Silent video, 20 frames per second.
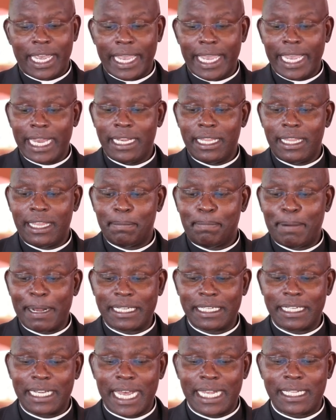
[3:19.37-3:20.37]
and the
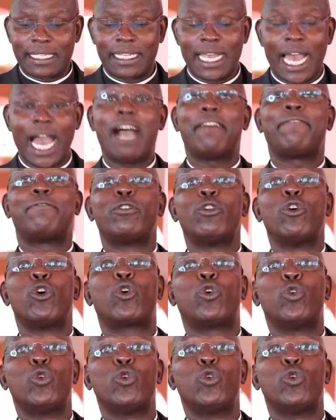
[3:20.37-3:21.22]
partners have no